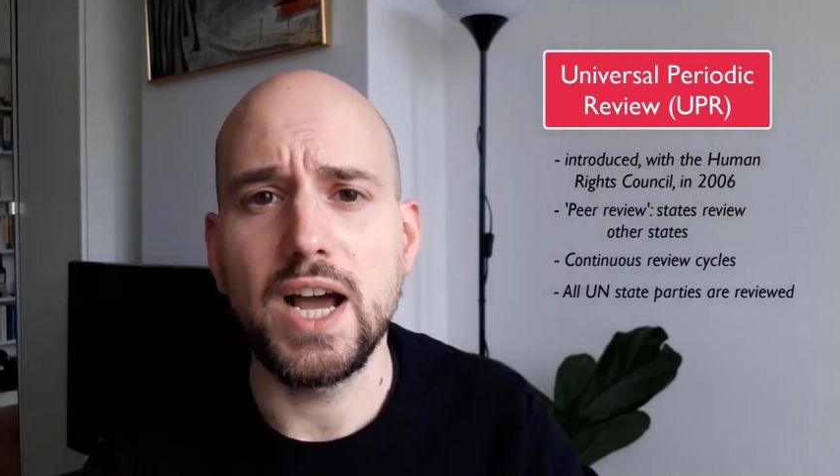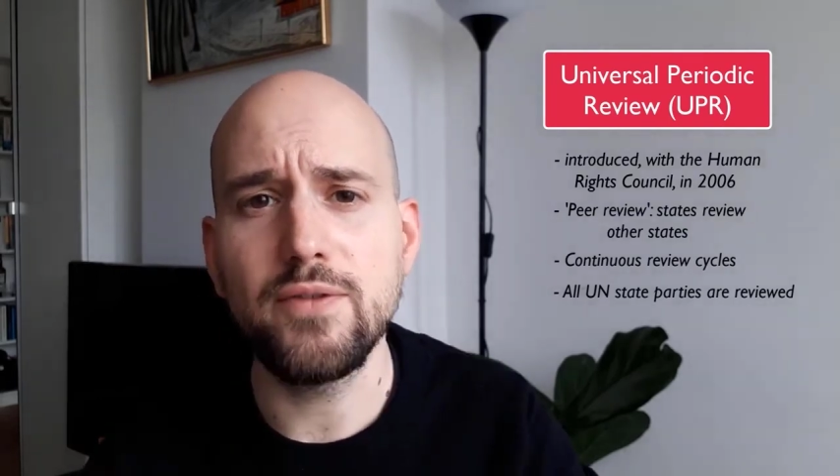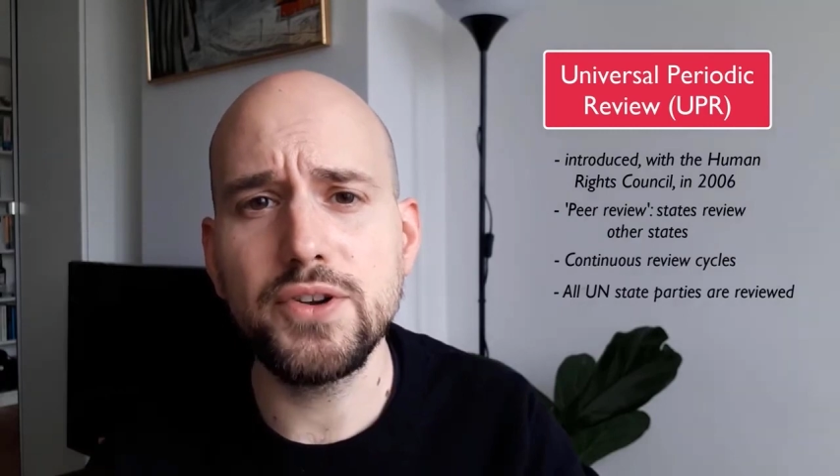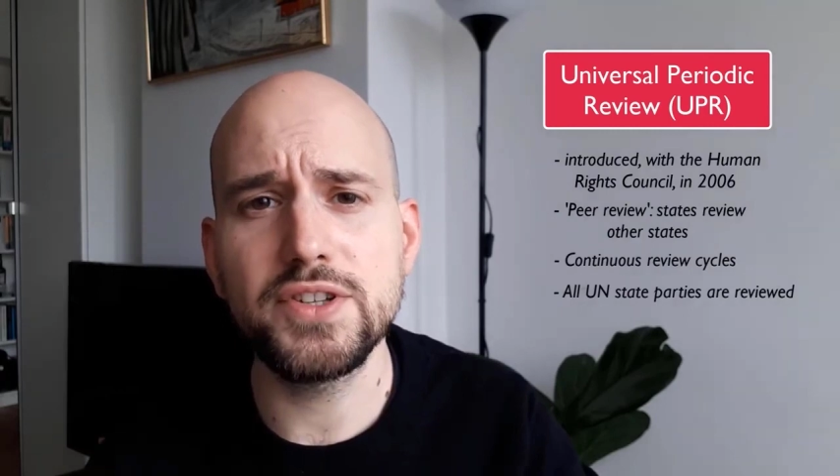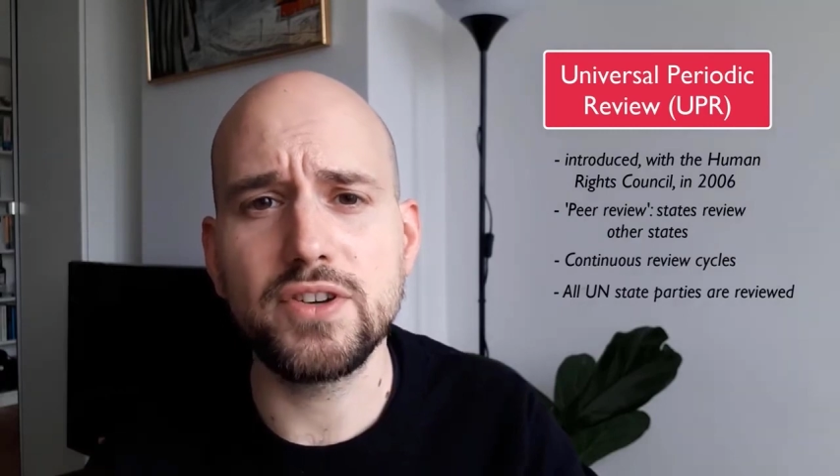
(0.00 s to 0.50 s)
I
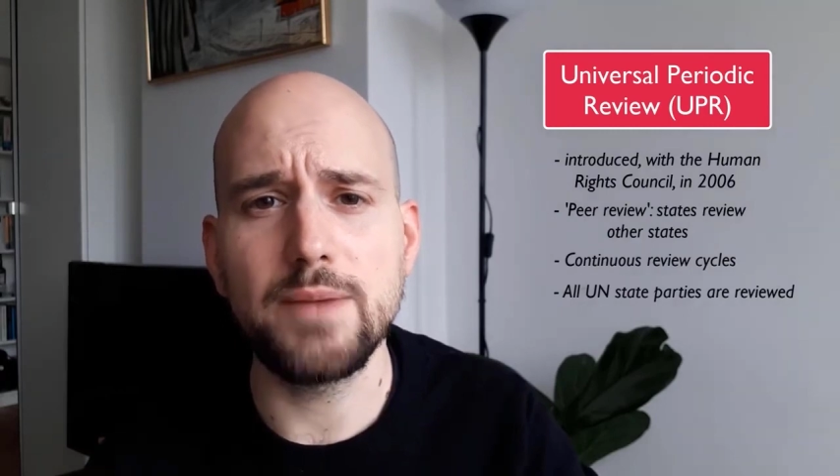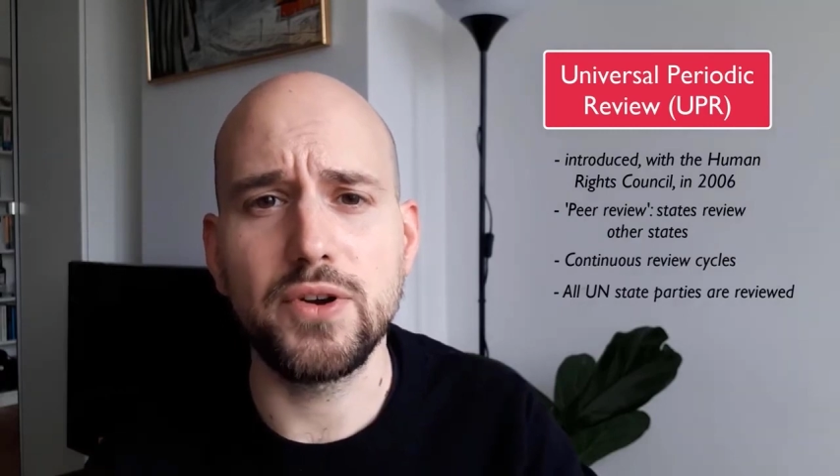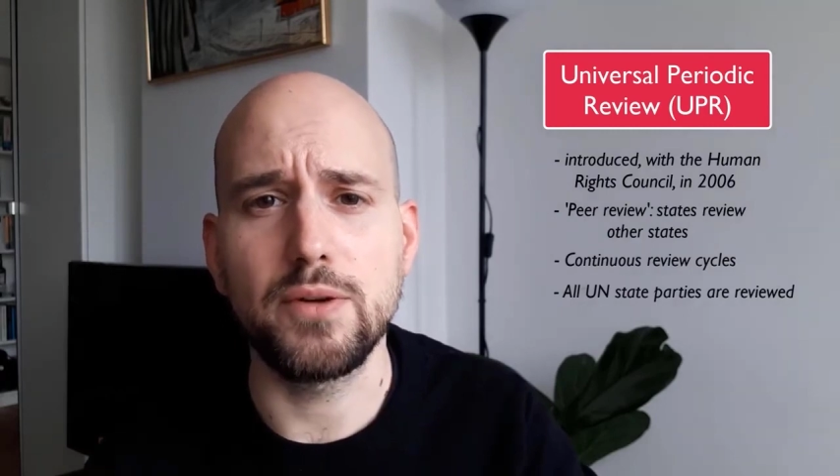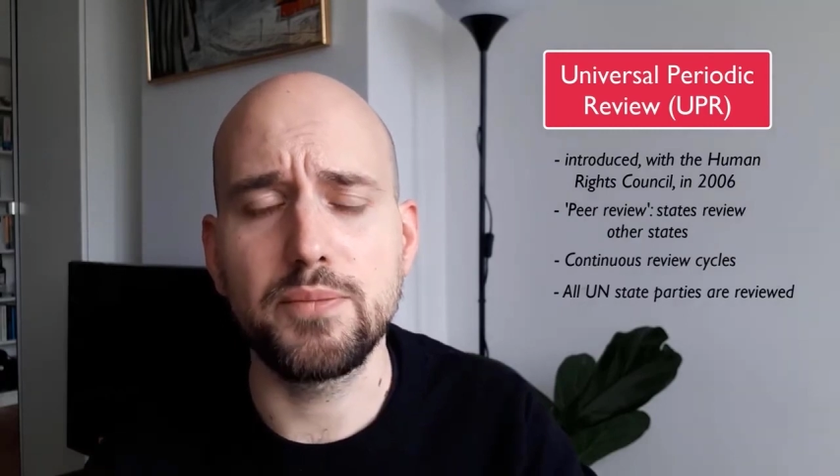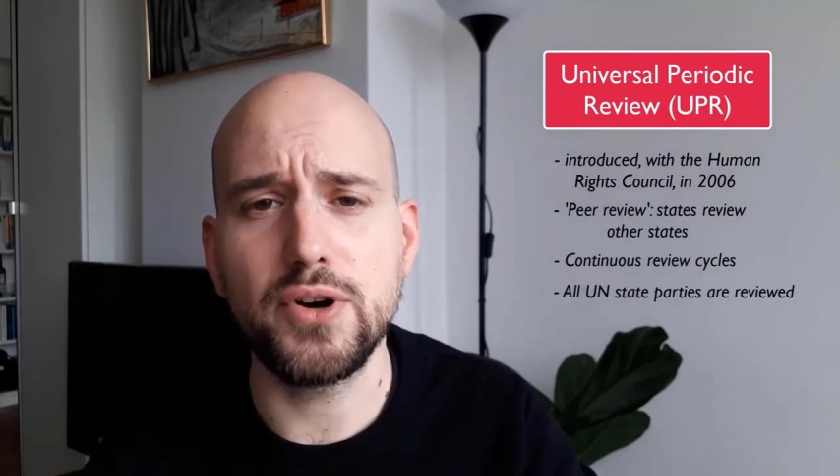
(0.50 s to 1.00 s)
won't describe the
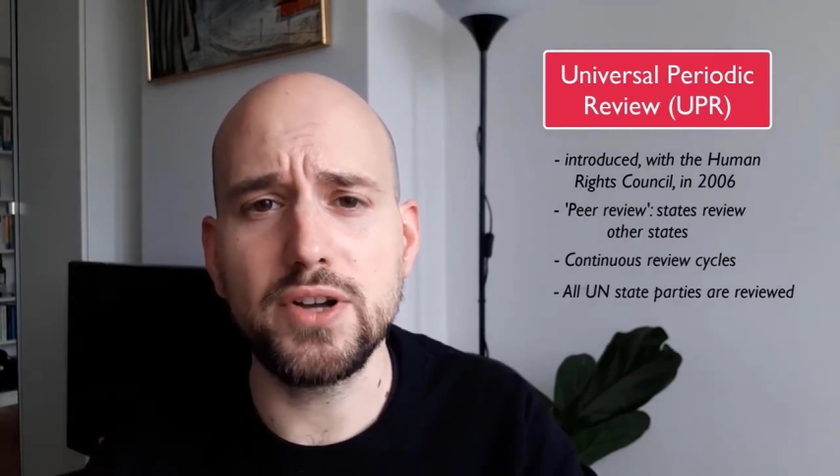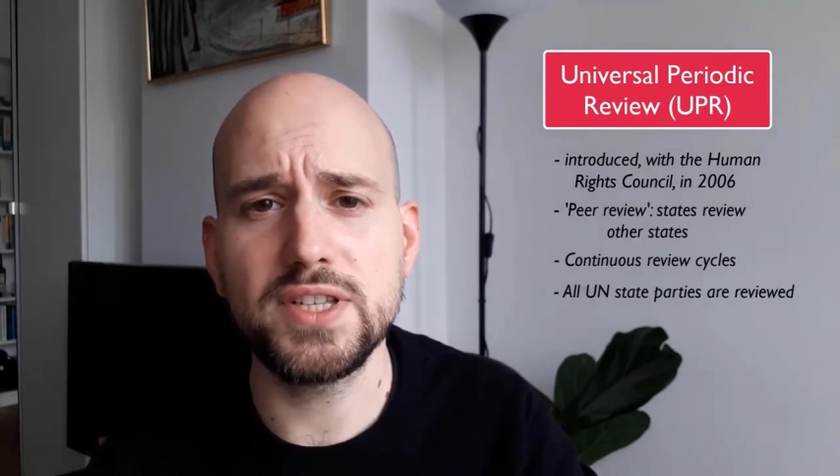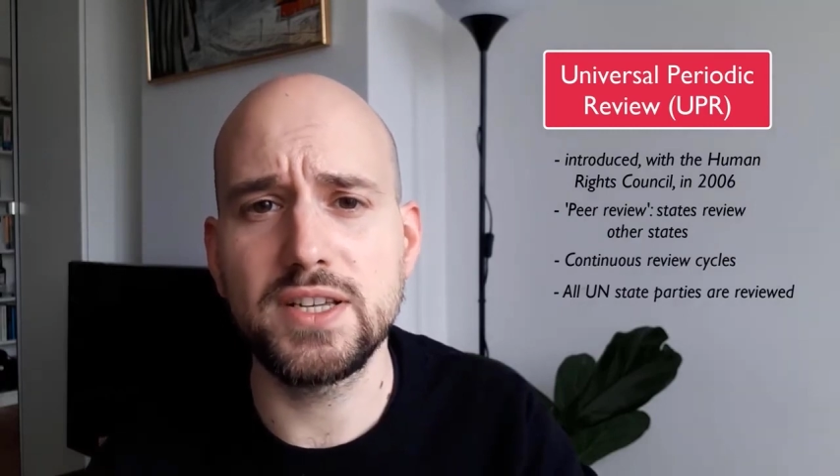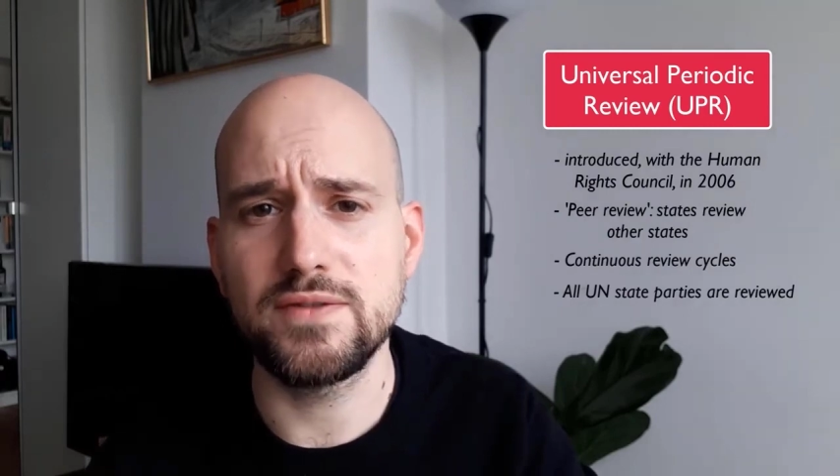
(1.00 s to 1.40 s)
whole process,